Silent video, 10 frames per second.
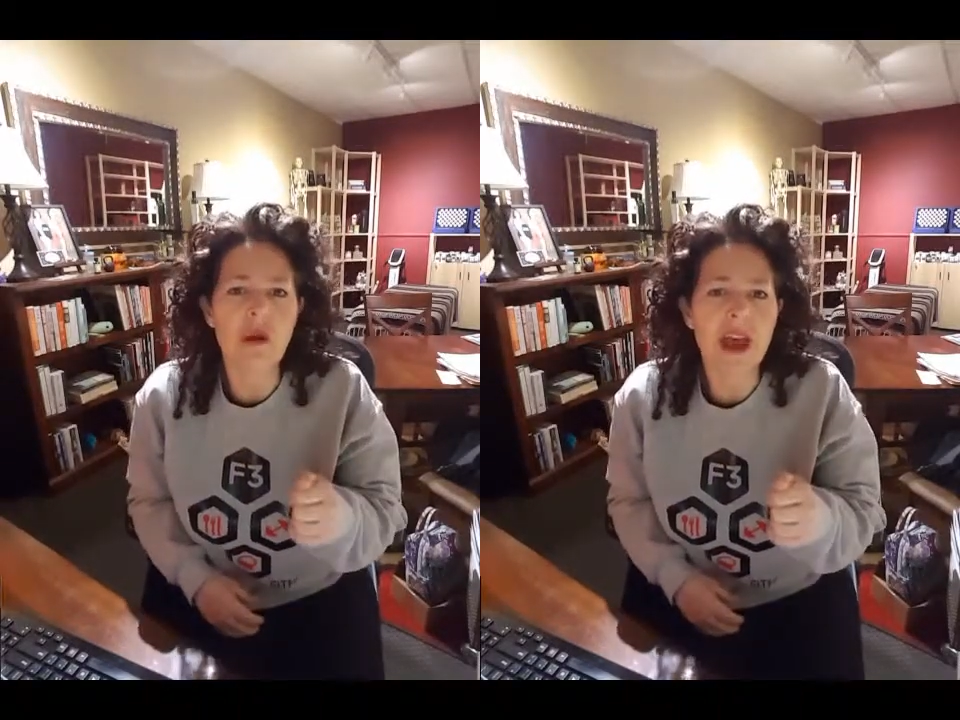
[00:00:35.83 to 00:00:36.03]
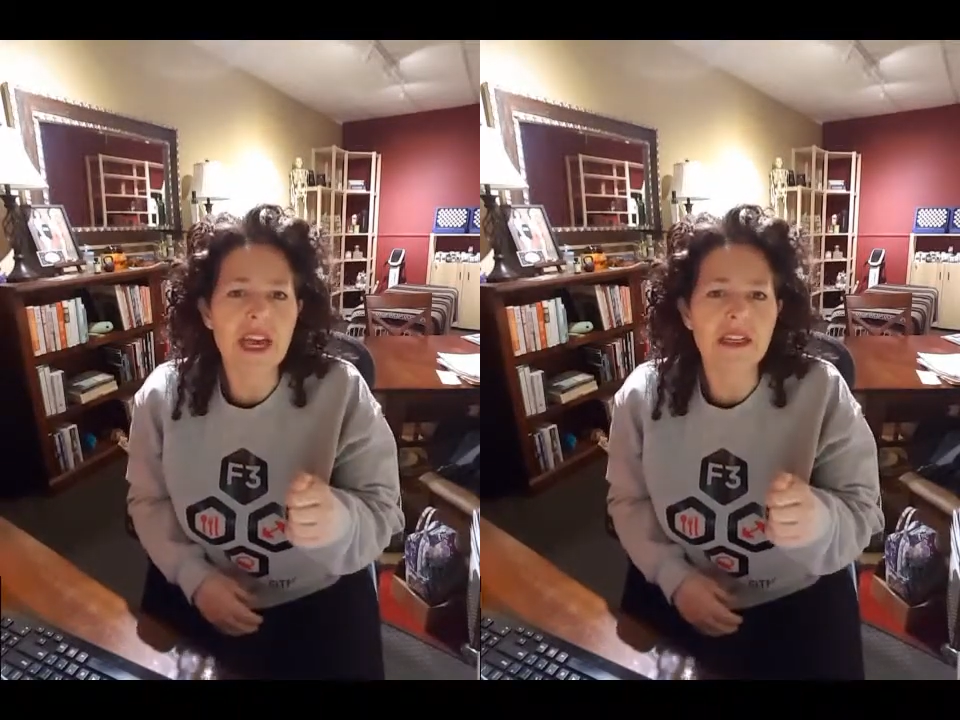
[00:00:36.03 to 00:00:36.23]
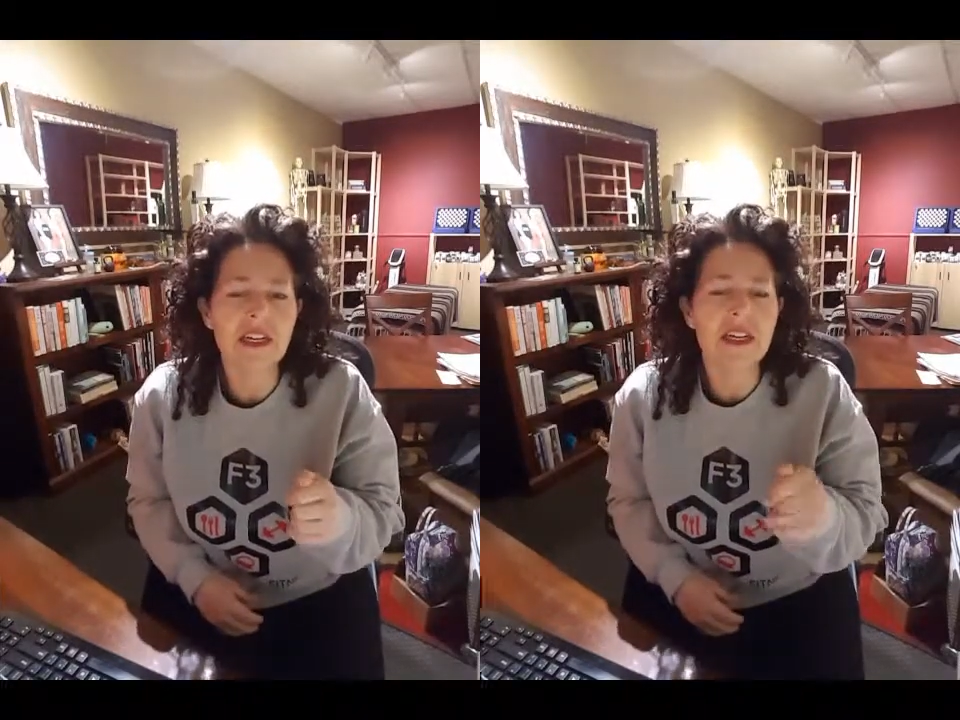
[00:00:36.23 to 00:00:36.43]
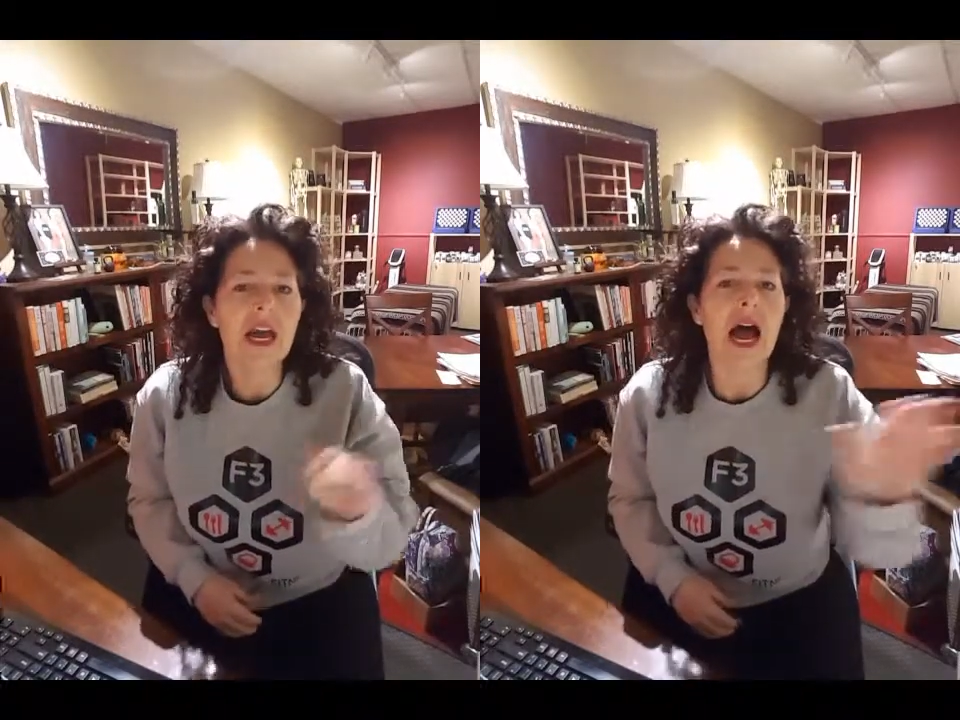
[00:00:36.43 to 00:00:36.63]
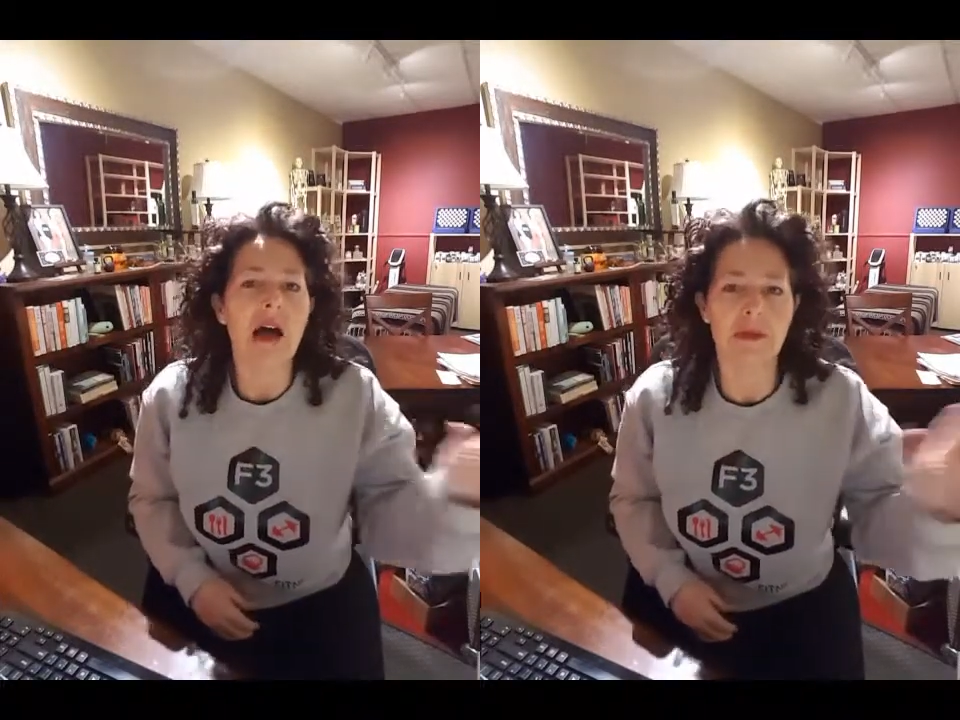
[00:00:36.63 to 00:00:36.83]
weight,
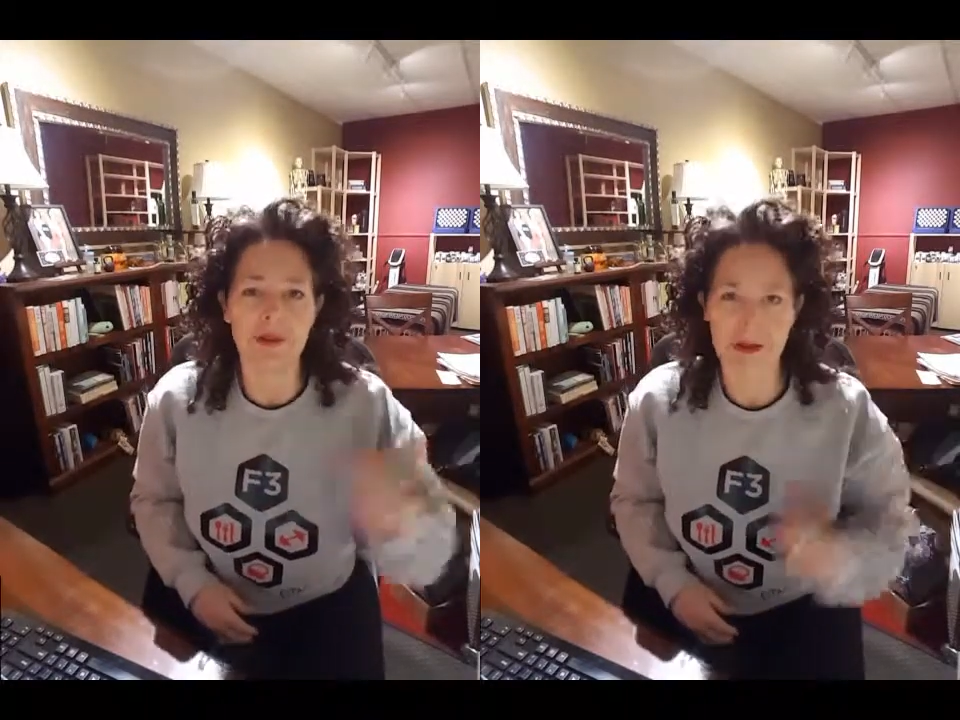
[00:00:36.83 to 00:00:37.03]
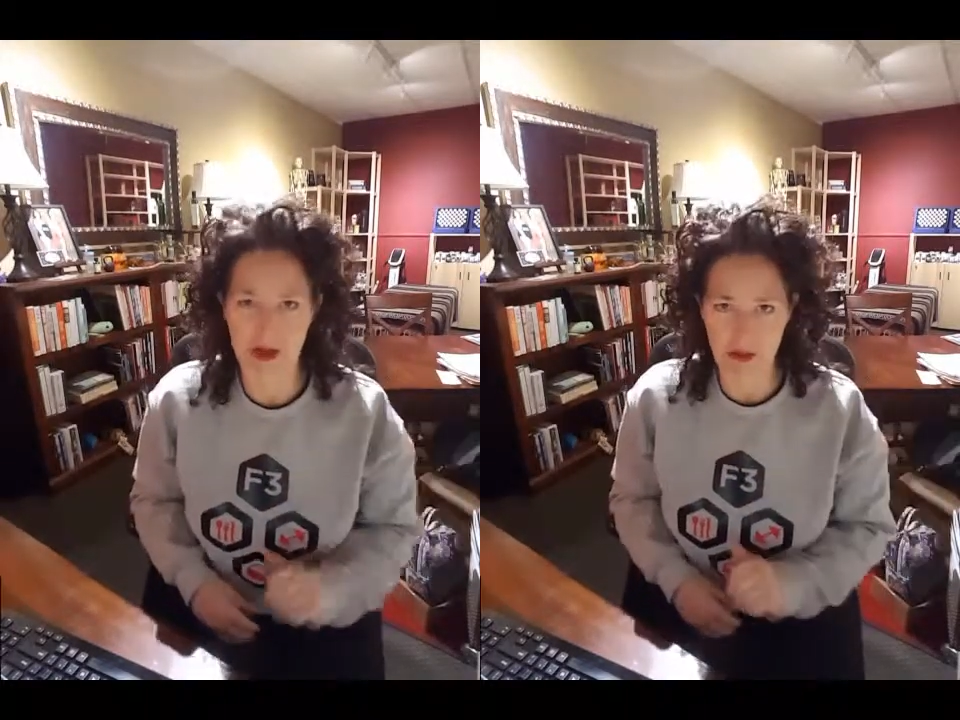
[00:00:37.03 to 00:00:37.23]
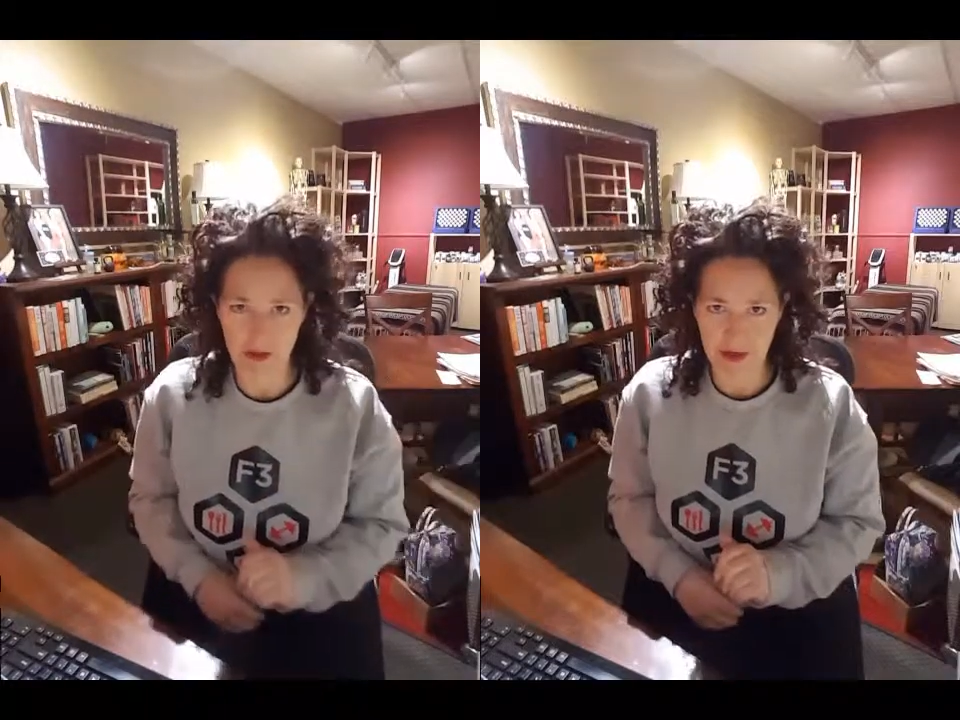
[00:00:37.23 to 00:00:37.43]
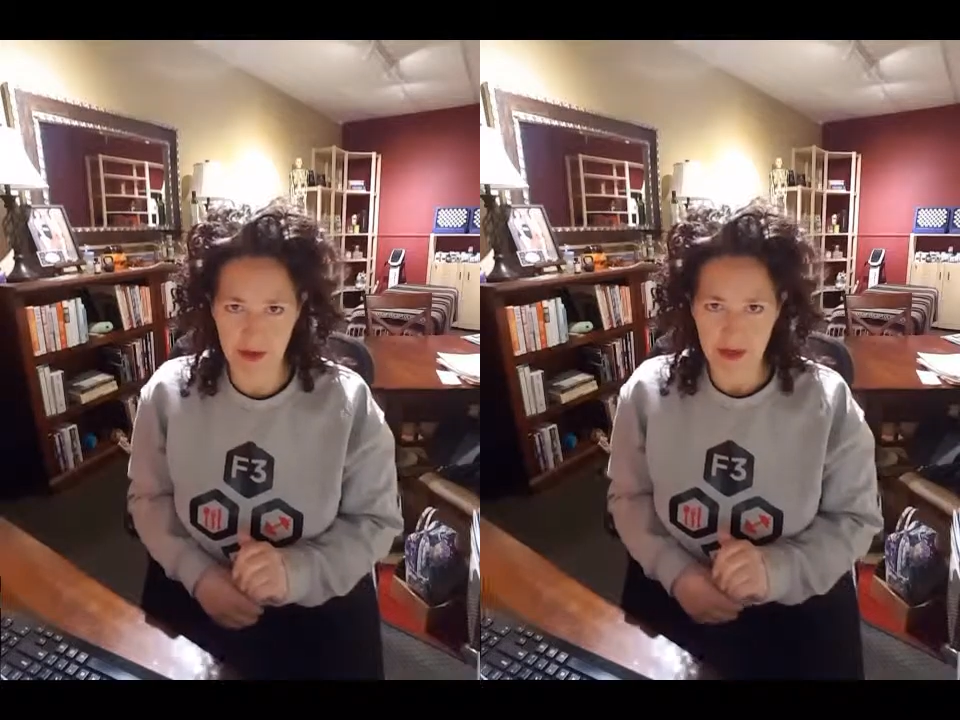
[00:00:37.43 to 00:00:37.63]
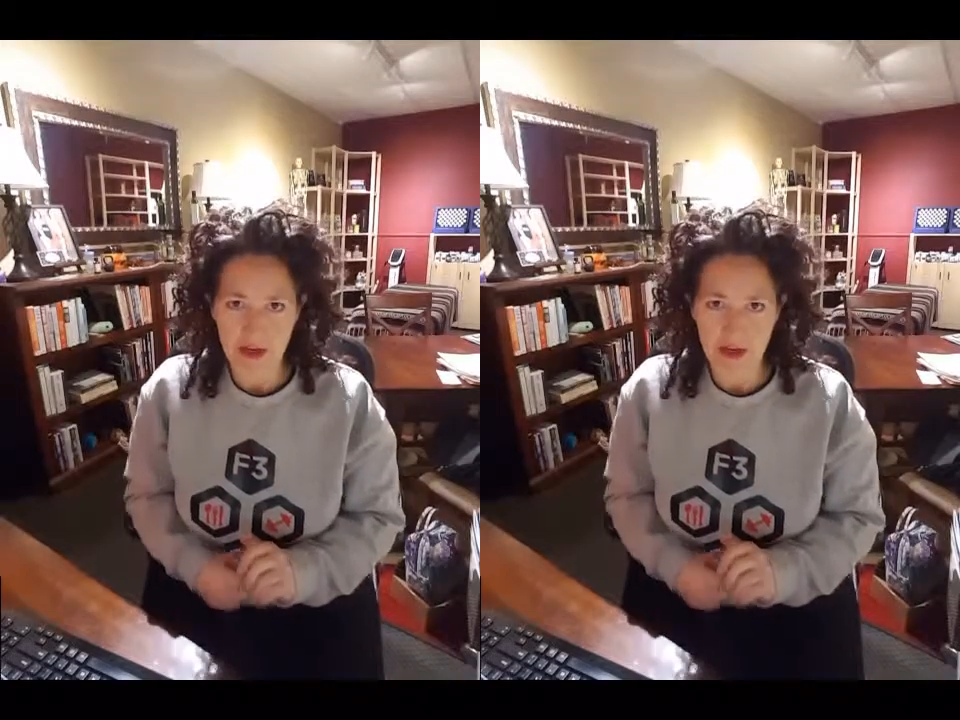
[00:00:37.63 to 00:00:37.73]
I'm going to be healthy.